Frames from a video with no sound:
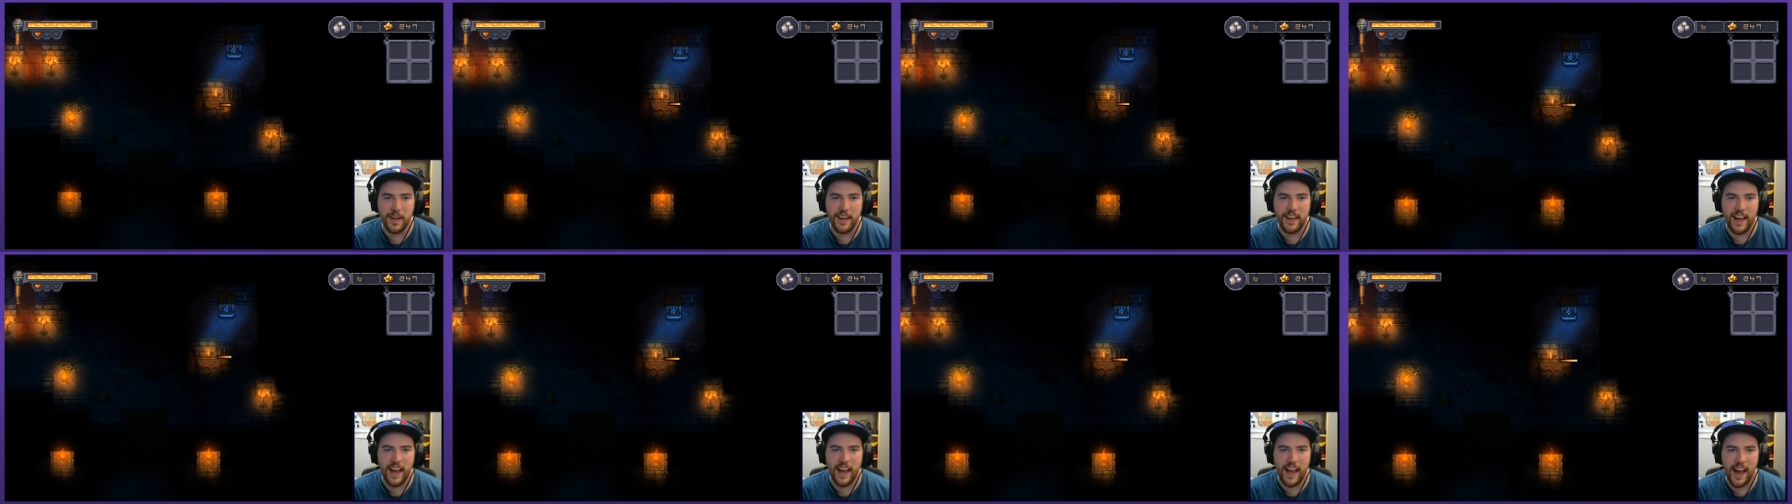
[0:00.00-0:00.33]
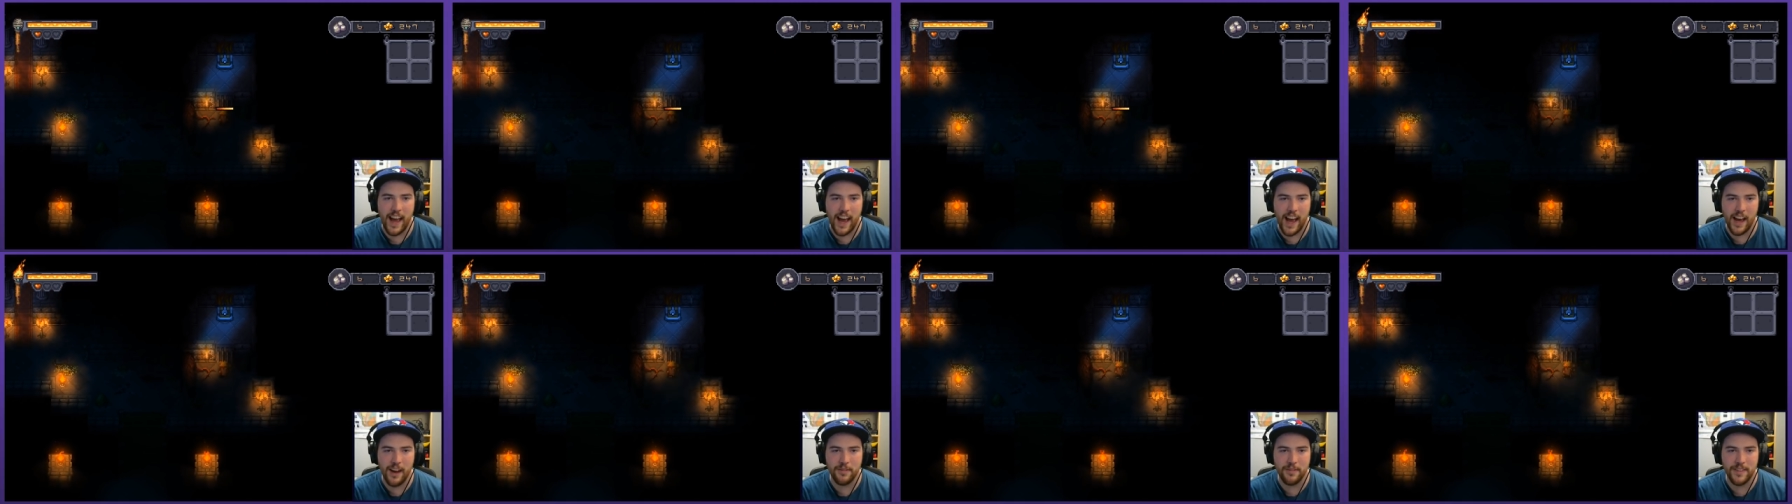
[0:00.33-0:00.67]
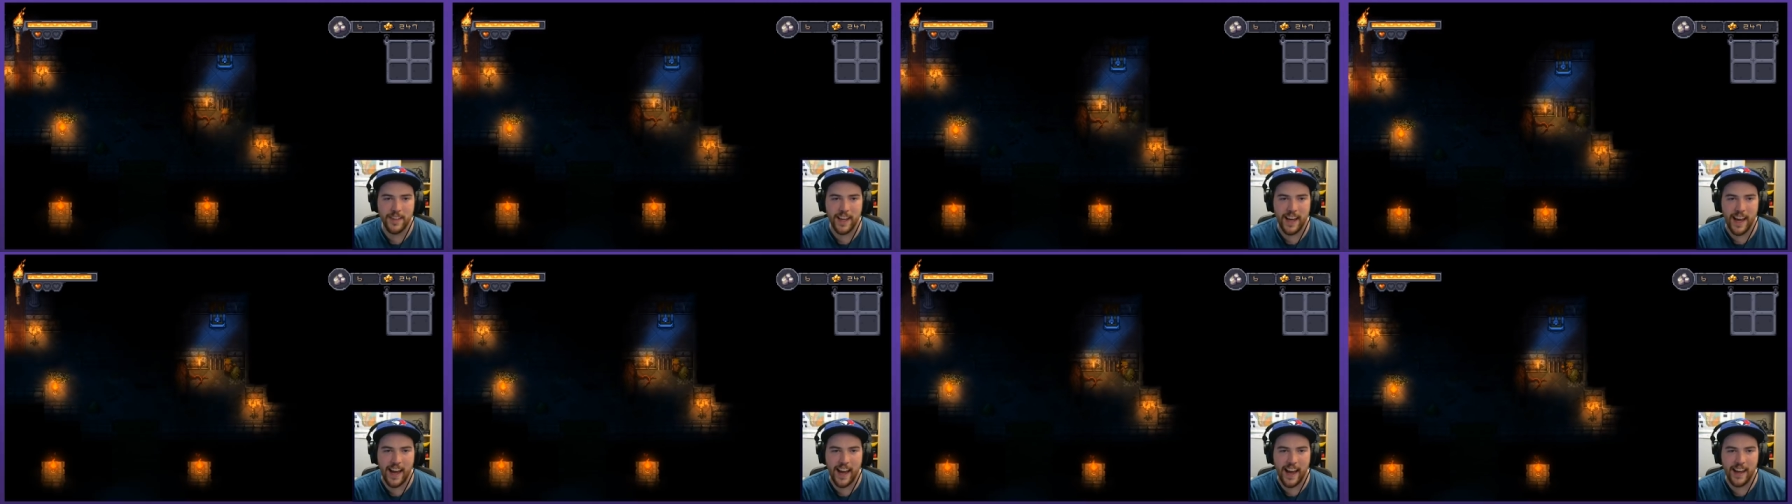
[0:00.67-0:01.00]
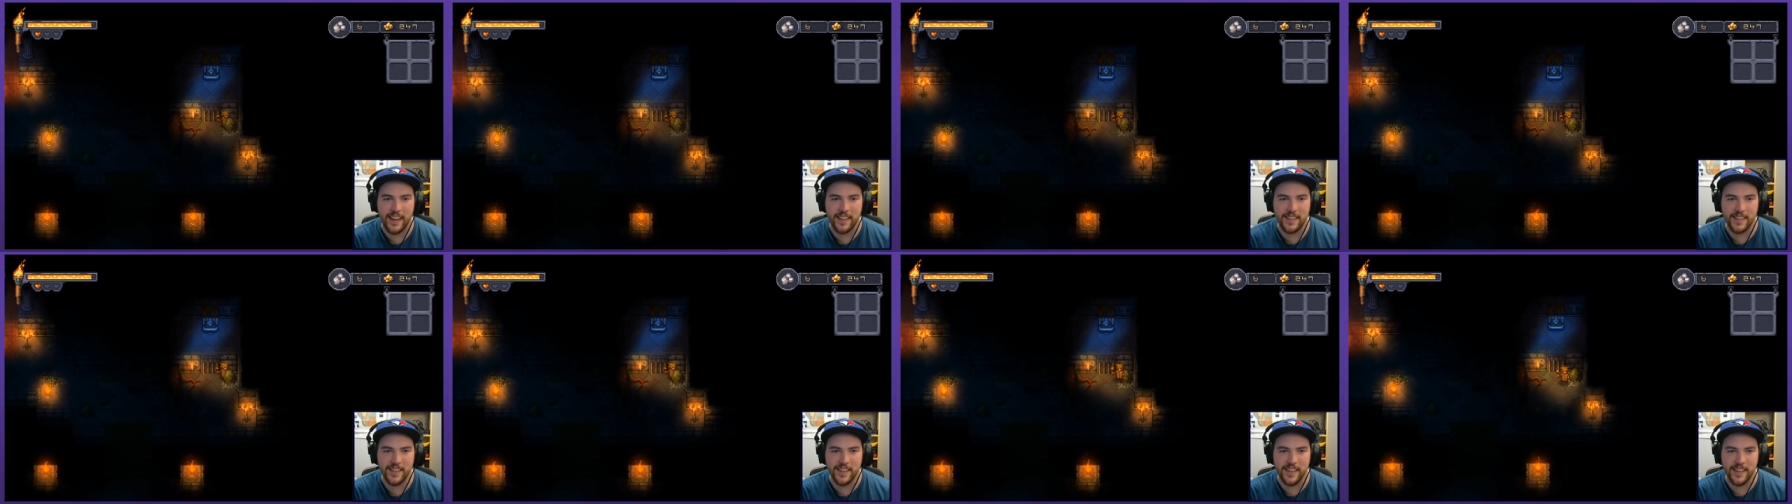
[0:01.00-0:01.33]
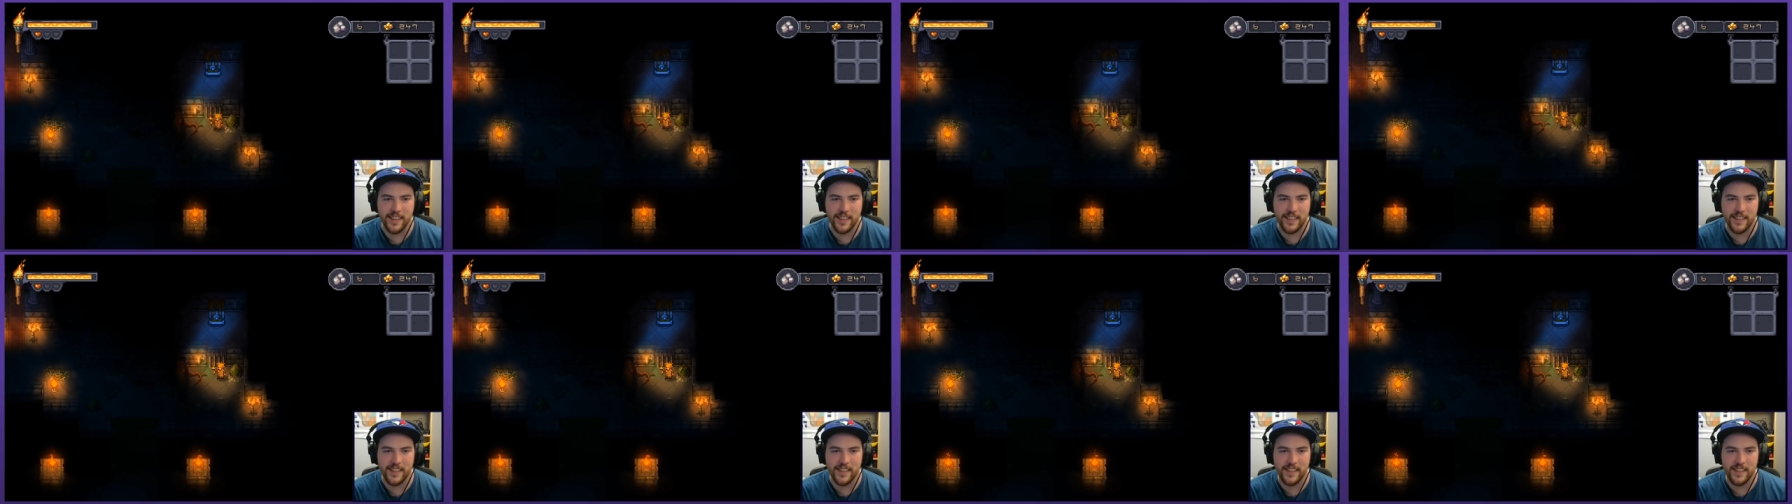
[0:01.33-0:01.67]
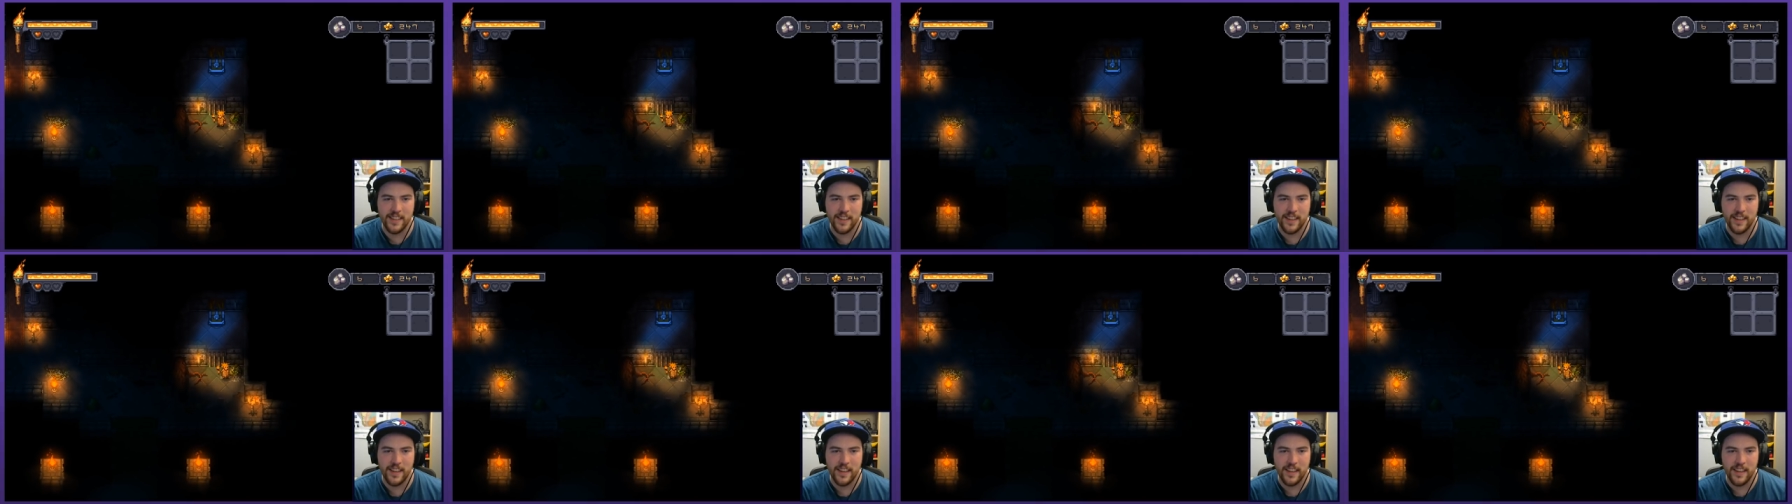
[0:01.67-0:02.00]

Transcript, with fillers: I have to hatch this.